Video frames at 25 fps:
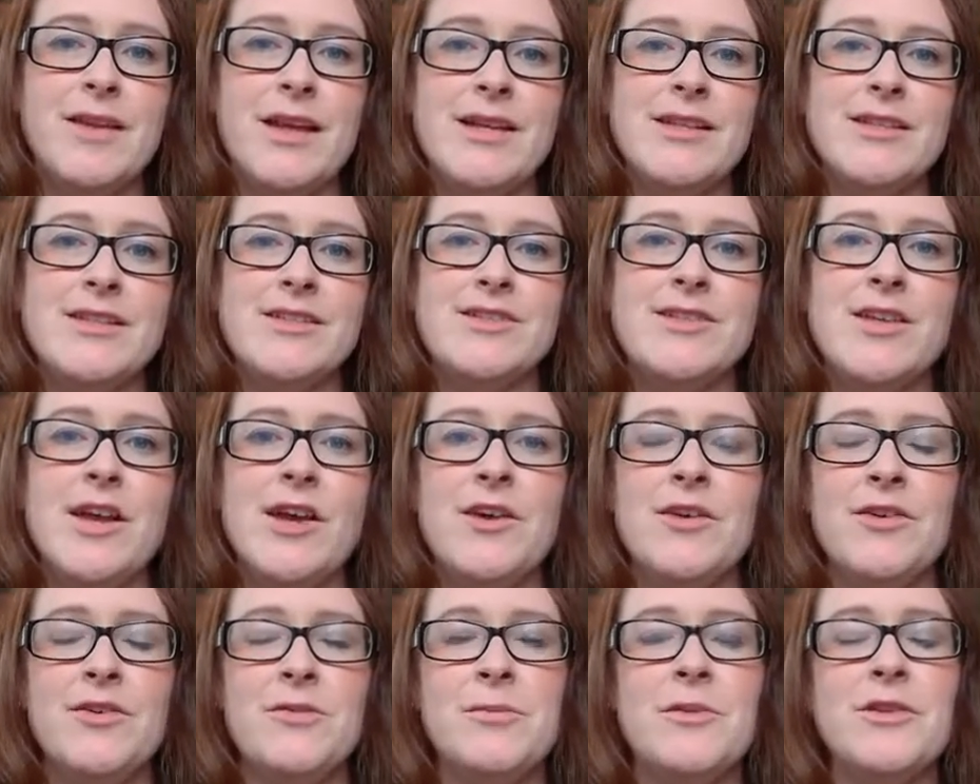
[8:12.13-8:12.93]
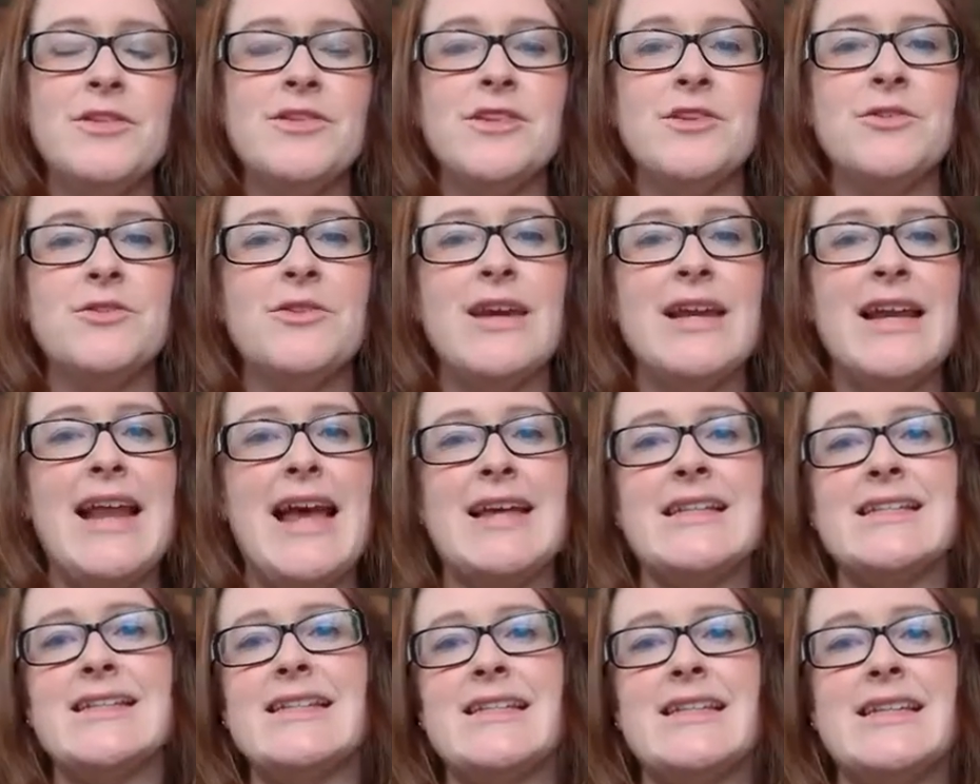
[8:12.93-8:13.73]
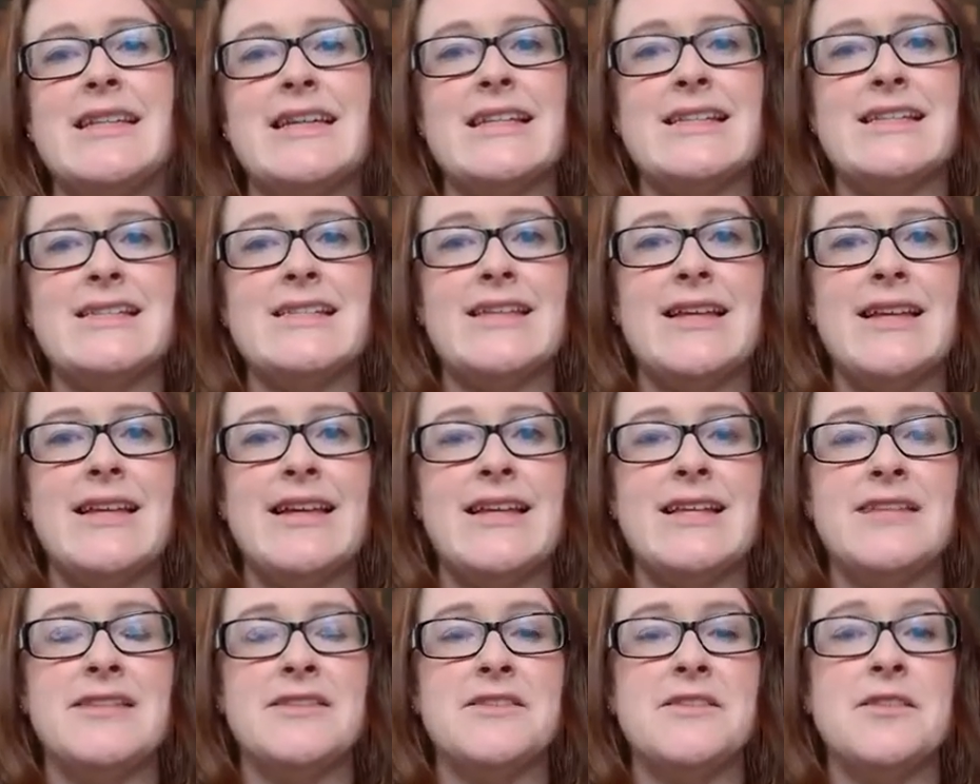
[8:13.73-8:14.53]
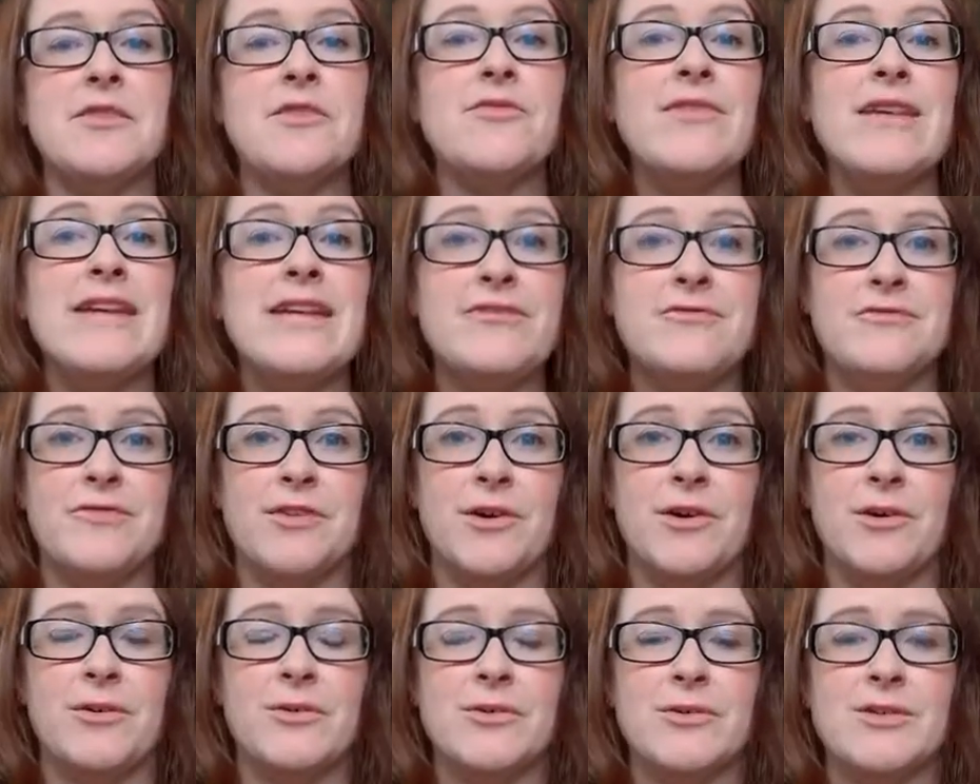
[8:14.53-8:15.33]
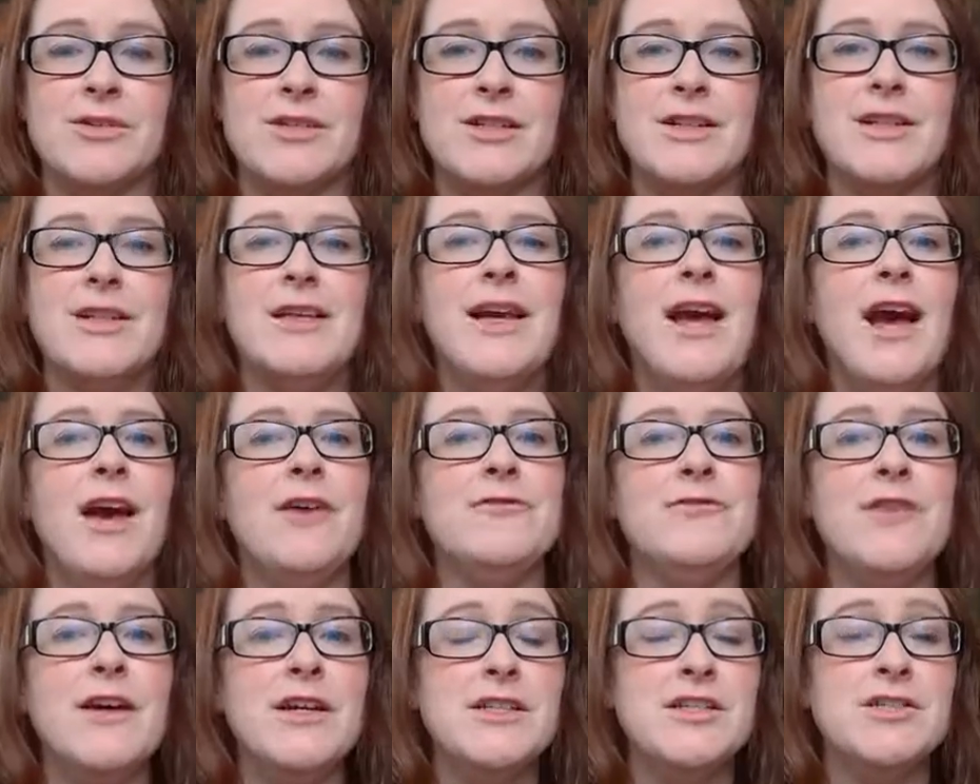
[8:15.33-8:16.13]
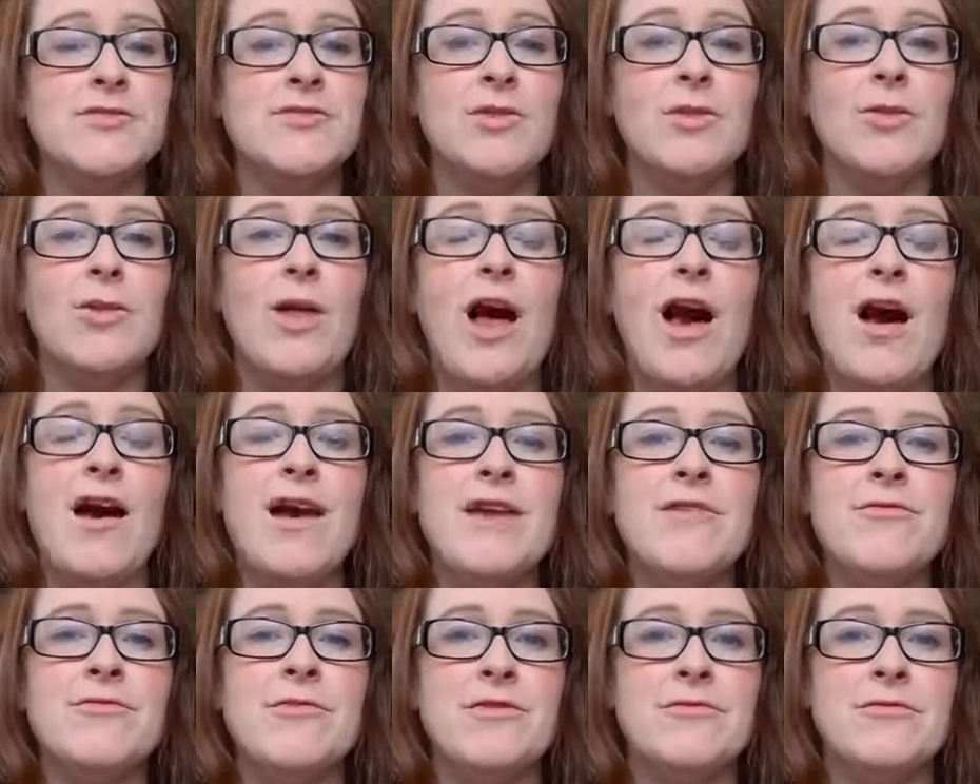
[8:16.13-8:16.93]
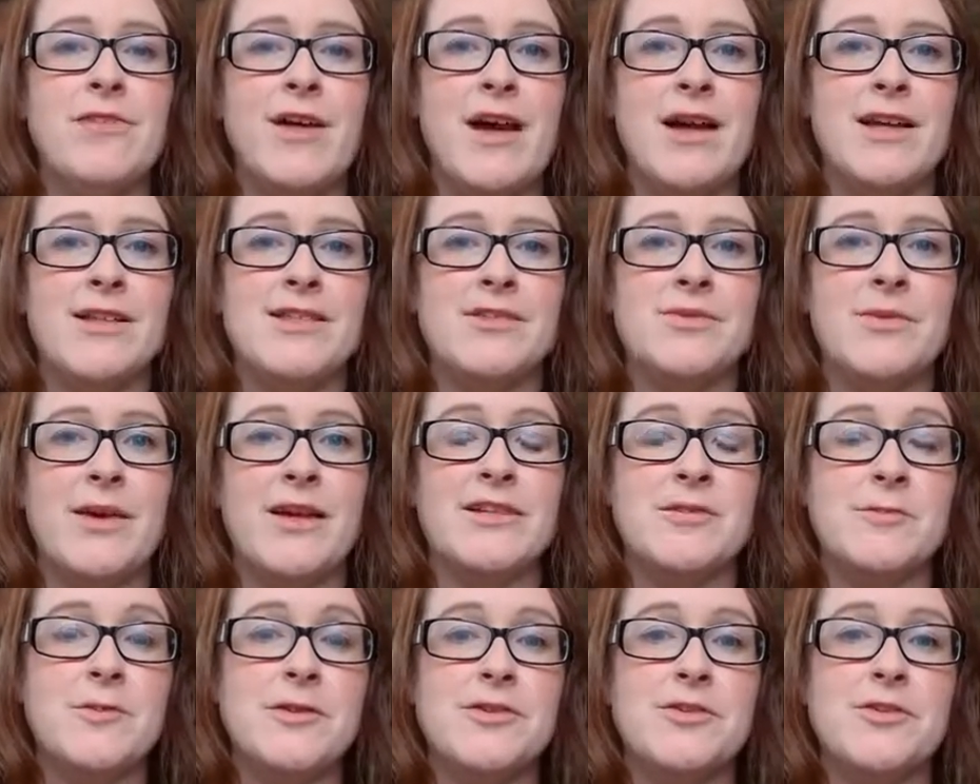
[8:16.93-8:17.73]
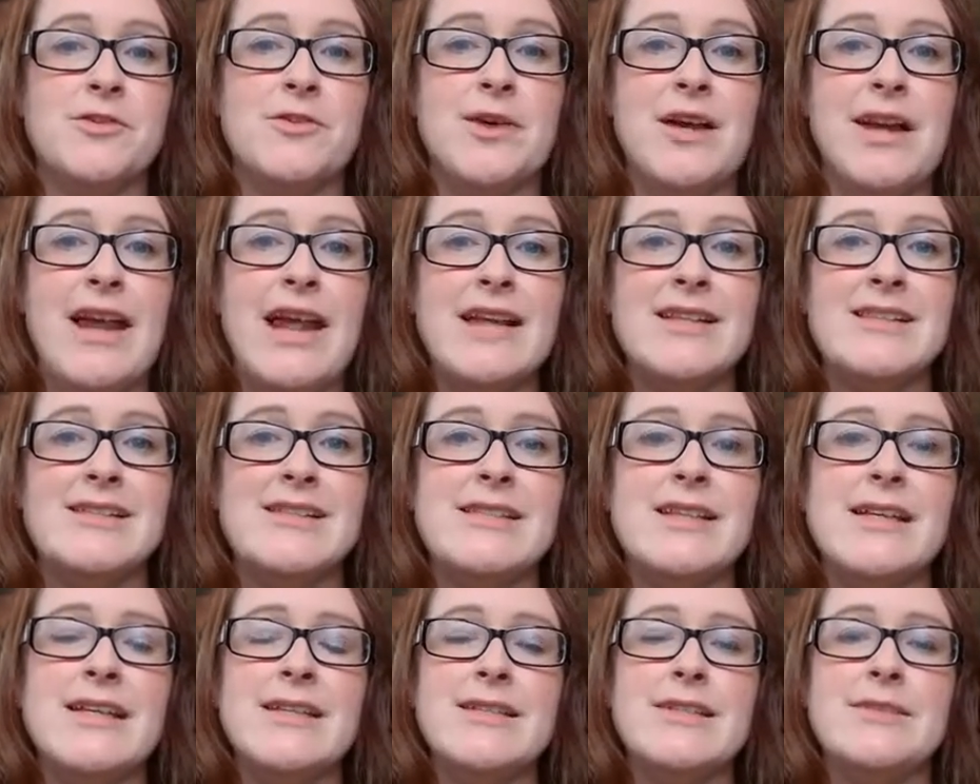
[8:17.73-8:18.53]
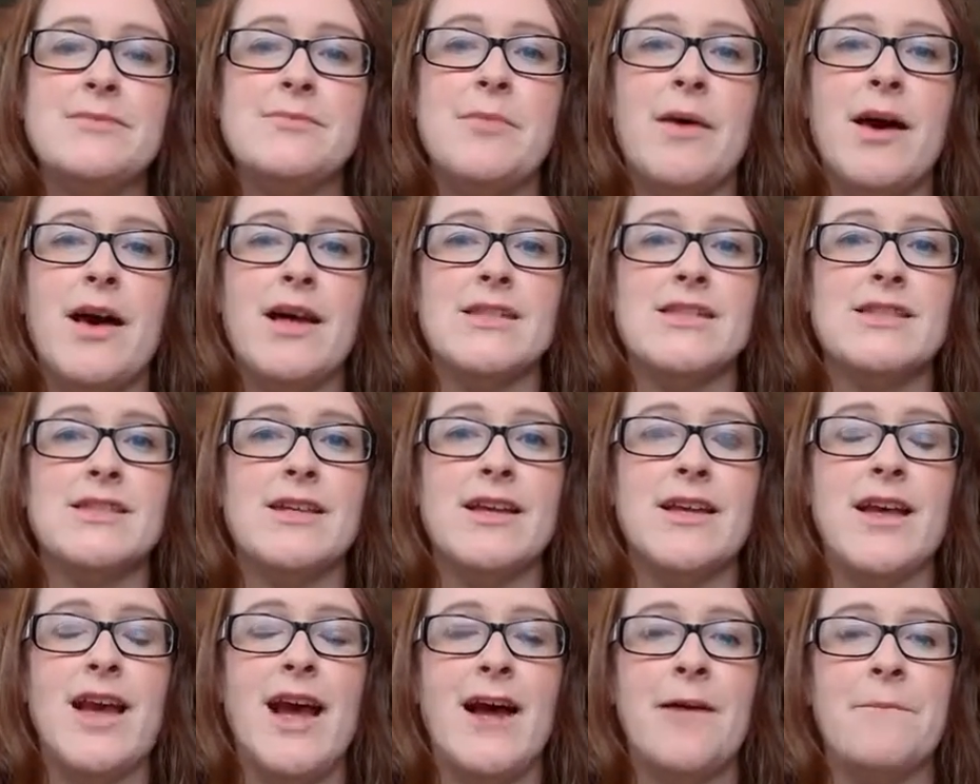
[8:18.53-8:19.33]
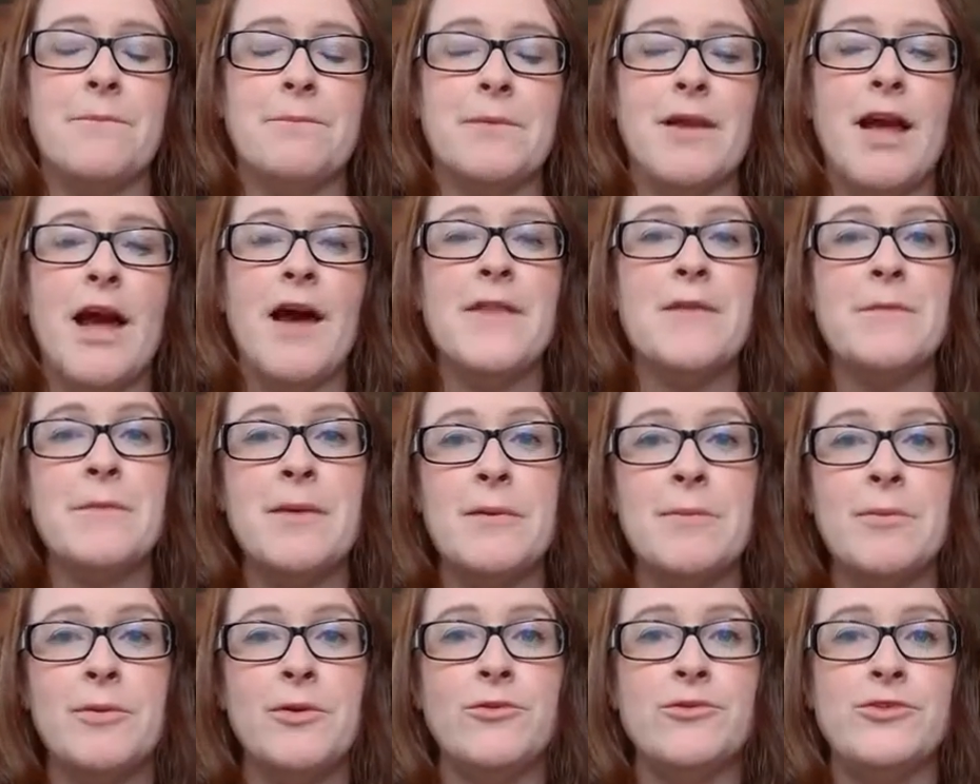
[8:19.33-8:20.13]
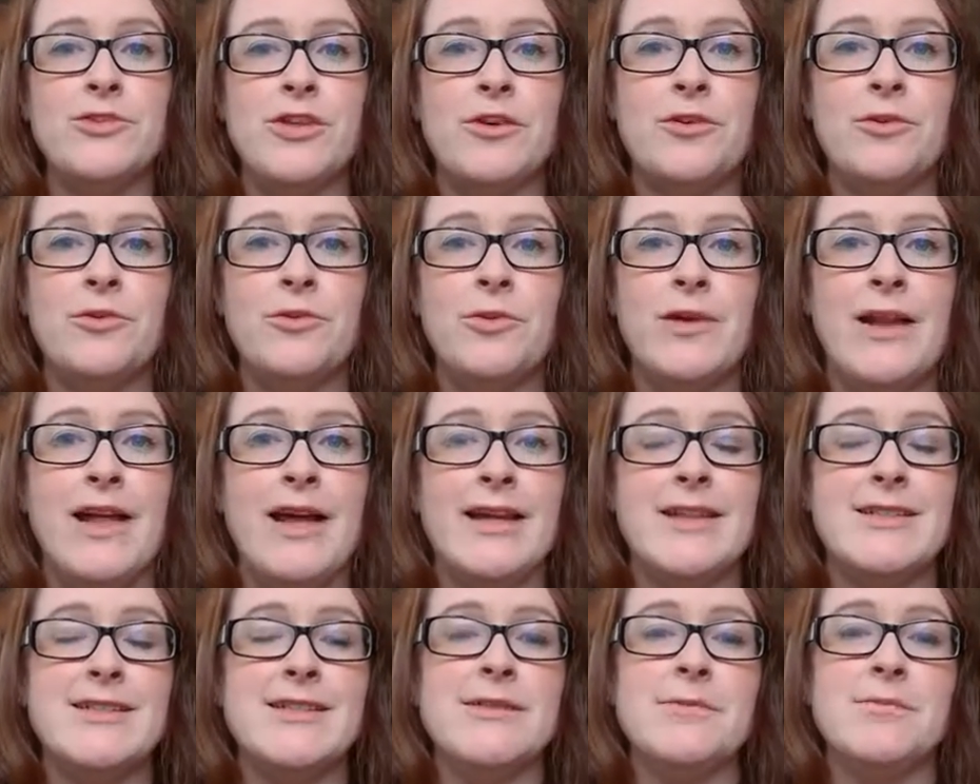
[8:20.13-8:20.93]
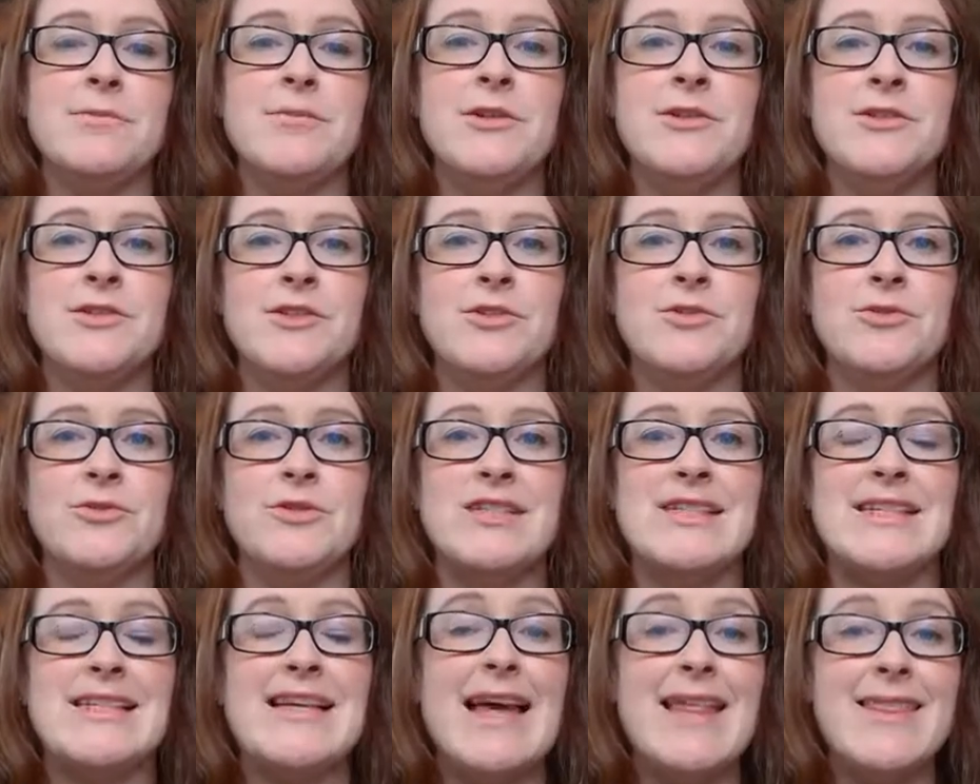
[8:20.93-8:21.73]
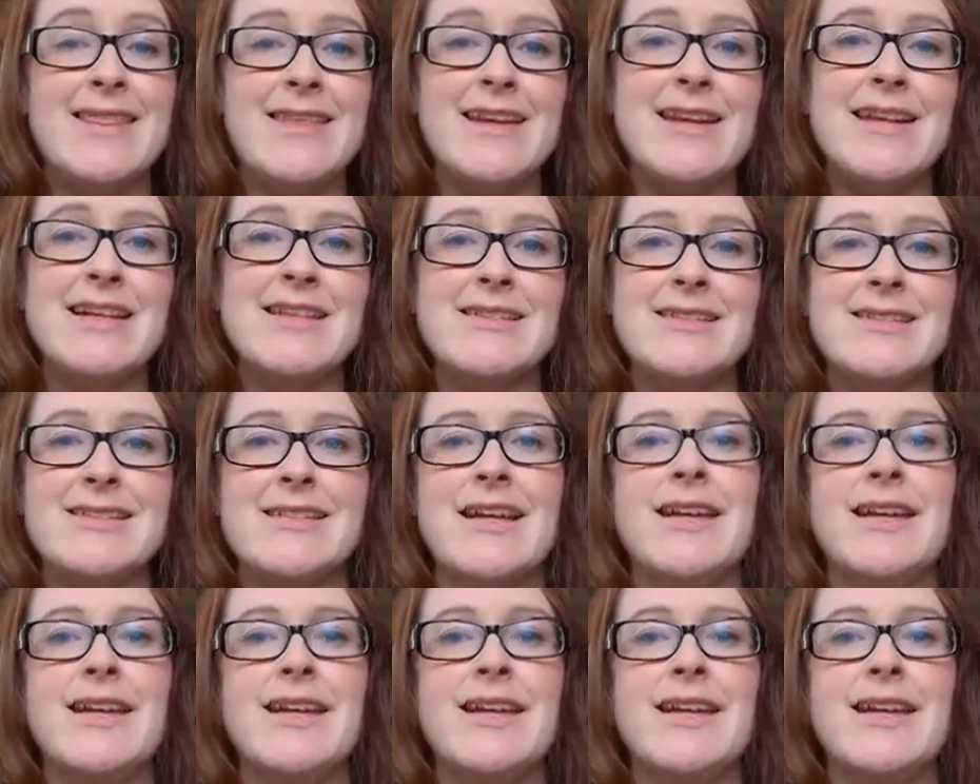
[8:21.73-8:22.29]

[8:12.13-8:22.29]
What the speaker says: So musical connectedness is threefold. And first of all, I refer to it as musical connectedness, but other people also call it musical togetherness.